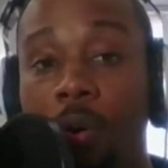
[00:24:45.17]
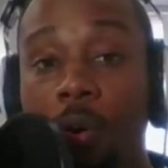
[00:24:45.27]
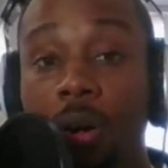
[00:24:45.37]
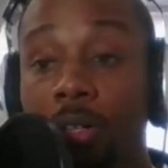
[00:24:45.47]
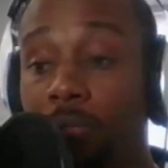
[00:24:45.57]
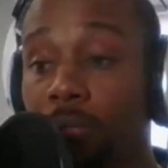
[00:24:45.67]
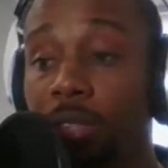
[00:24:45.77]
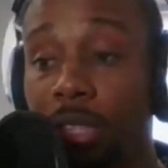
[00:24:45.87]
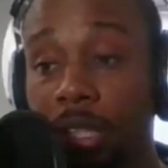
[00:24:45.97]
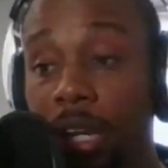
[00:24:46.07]
or
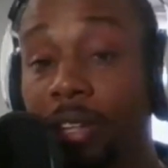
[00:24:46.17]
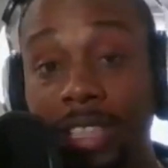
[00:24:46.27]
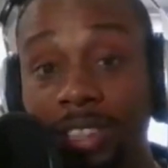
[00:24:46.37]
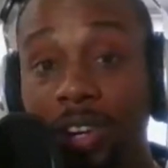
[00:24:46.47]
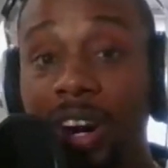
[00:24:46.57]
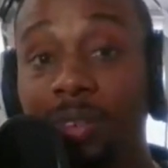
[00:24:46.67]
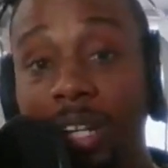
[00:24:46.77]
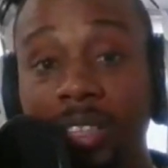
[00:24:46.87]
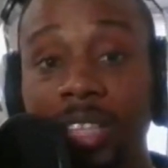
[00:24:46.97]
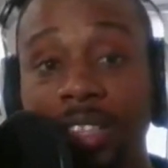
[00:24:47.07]
areas that's
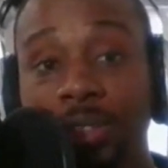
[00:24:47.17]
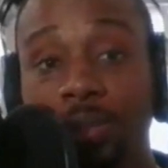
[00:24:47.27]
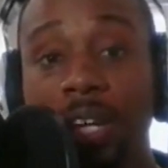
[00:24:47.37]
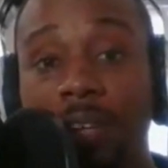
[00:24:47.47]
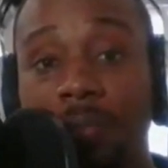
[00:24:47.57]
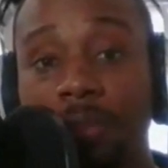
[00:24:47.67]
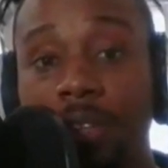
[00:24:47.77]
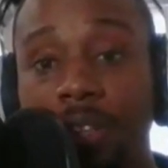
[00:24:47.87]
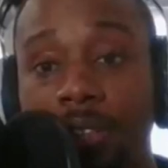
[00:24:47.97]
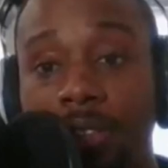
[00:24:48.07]
already saturated
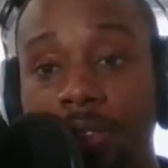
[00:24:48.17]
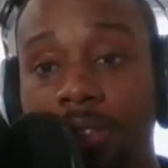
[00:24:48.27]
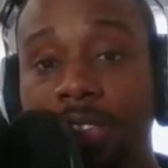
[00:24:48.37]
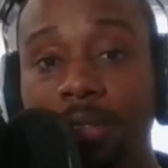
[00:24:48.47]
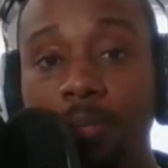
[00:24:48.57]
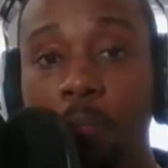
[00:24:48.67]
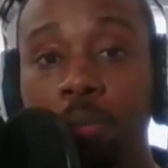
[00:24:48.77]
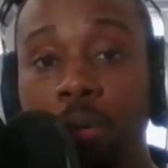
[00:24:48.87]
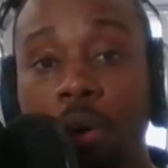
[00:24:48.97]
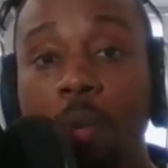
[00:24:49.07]
just
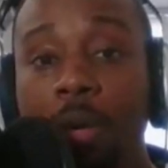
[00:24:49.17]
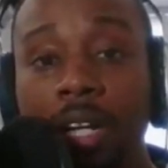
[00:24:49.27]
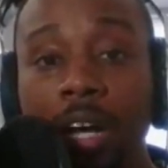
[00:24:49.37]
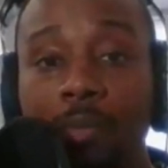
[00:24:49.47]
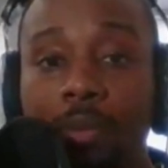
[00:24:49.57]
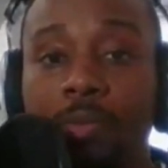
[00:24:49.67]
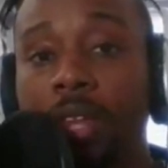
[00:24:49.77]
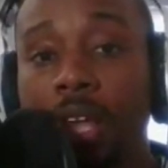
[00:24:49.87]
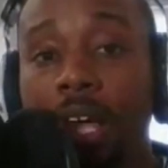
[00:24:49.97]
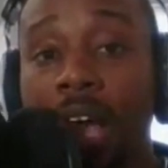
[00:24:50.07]
blooming up
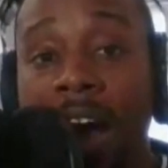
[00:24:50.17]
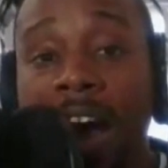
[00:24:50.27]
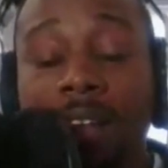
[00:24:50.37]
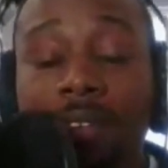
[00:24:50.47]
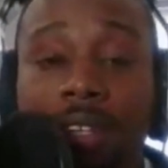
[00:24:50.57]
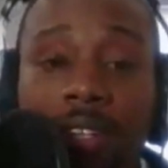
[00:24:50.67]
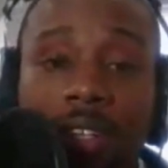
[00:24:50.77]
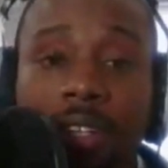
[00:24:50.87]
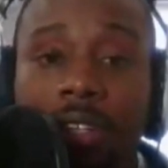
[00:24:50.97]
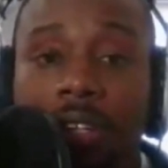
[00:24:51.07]
hot,
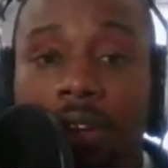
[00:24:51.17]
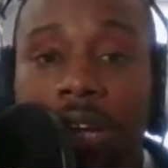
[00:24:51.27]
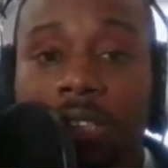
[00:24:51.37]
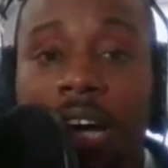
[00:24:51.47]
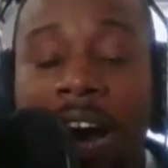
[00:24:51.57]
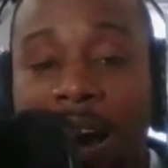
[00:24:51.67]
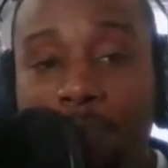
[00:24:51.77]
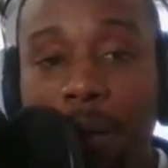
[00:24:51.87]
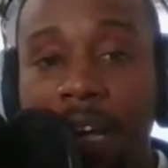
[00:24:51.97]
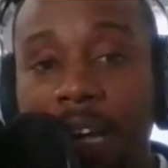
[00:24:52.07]
as a
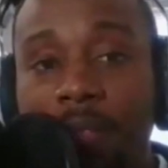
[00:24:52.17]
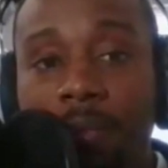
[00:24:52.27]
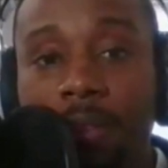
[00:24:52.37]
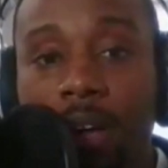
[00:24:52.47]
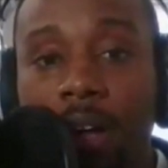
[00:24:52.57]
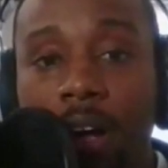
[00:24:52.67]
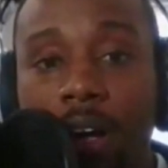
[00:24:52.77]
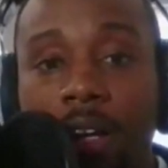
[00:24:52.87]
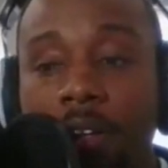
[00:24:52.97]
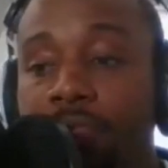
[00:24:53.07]
hotbed
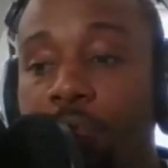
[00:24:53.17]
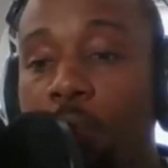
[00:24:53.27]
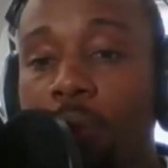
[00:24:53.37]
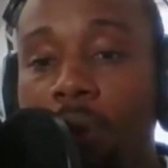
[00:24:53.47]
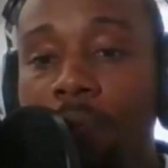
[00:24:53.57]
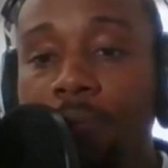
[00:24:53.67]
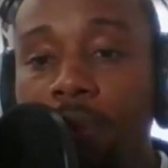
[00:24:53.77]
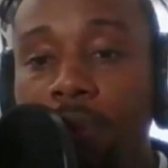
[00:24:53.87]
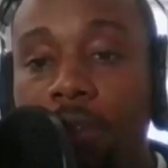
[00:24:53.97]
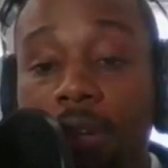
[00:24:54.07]
for
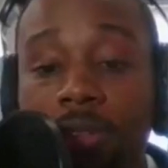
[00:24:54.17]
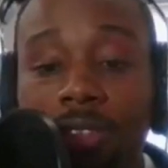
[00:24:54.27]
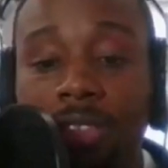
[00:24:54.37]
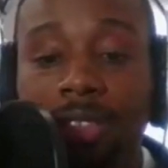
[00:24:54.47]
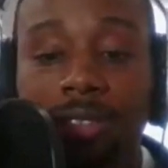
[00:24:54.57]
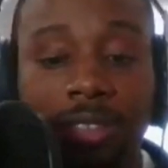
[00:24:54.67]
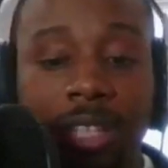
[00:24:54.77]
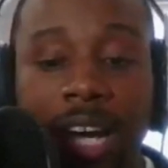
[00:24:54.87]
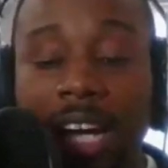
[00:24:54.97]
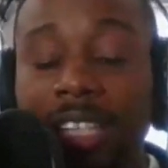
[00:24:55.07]
just
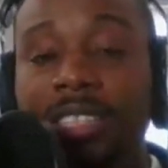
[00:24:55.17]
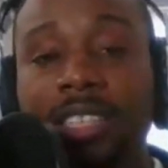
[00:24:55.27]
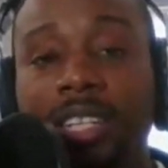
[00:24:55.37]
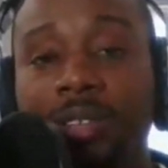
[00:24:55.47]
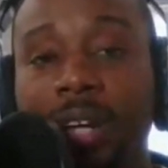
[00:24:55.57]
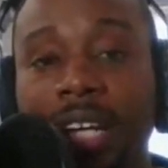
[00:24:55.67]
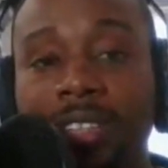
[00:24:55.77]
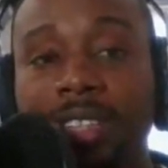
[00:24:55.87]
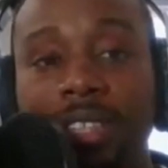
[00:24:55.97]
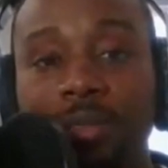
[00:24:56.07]
constant
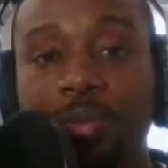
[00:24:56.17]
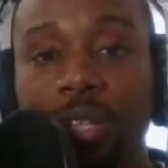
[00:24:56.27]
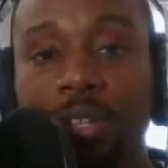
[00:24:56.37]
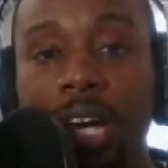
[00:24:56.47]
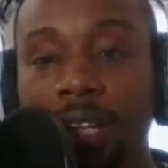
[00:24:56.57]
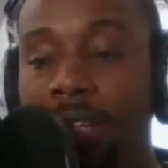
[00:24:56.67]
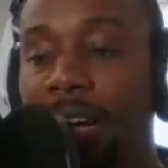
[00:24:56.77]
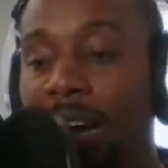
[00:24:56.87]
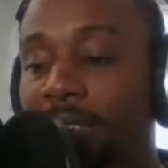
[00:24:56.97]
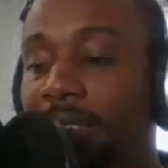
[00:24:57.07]
interaction. And when you got
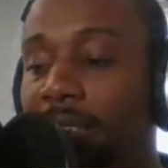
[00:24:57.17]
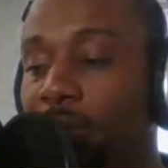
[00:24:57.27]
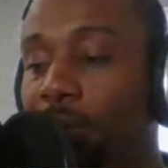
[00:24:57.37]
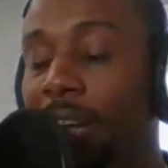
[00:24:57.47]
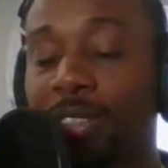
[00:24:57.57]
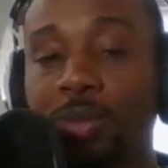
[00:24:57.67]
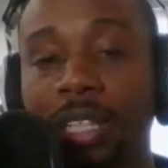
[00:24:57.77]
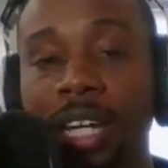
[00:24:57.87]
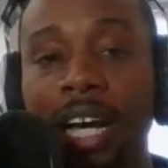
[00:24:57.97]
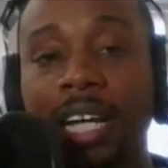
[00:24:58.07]
constant interaction
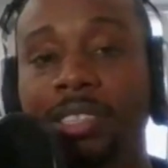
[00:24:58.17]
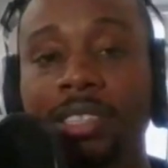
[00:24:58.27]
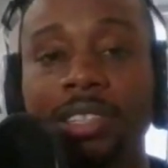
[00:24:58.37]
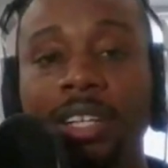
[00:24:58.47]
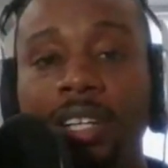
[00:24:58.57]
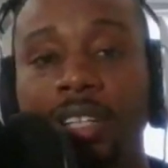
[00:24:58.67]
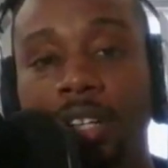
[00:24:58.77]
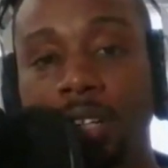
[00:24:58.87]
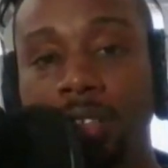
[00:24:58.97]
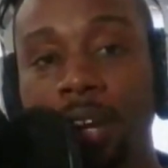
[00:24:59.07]
with constant
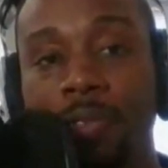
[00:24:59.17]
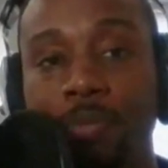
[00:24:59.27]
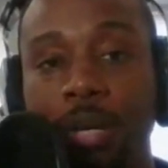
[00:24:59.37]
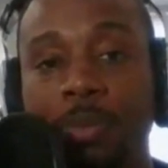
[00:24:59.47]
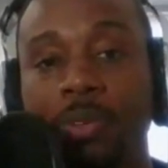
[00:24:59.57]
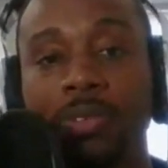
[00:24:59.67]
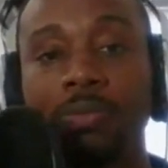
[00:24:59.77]
different people